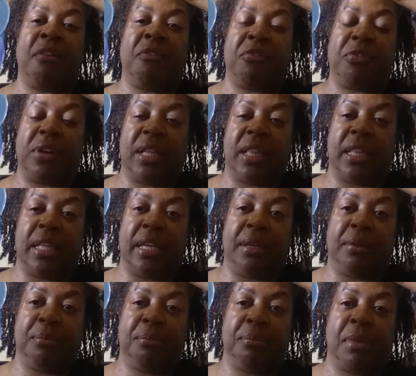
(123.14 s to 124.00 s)

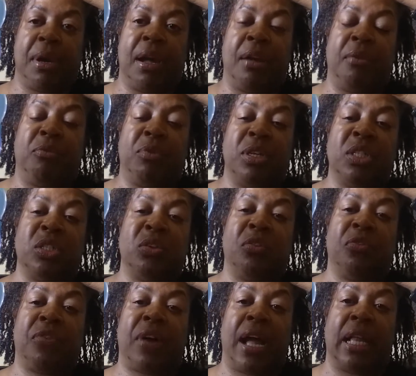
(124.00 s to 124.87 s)
everything, my
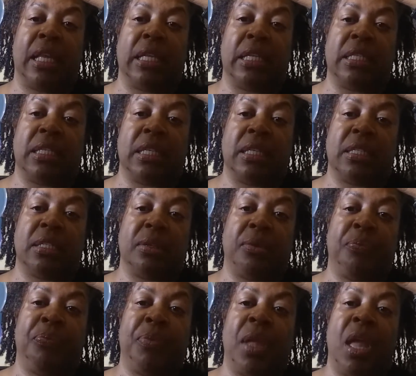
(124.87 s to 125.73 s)
original filing
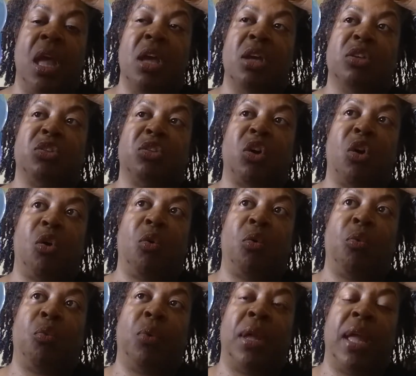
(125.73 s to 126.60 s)
system. So
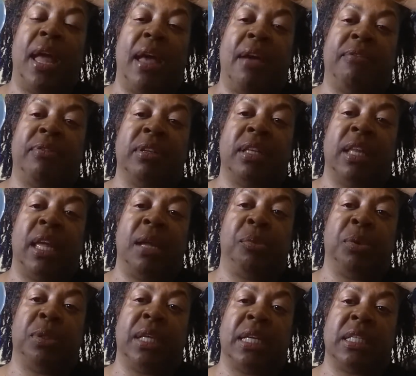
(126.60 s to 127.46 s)
we have a
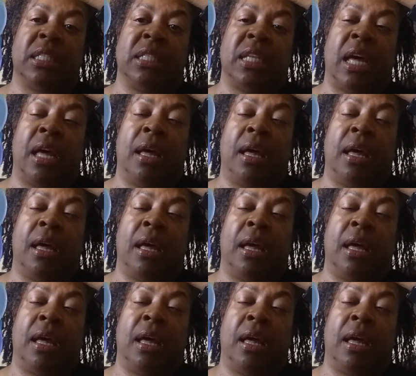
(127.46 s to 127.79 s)
label that's